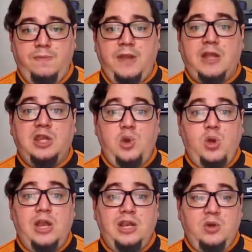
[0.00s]
that you
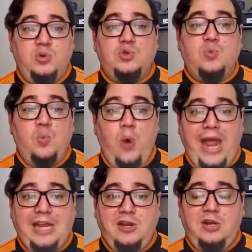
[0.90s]
can use
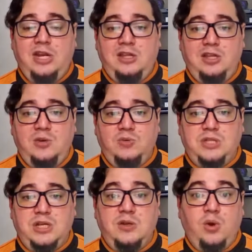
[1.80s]
when you need to use it.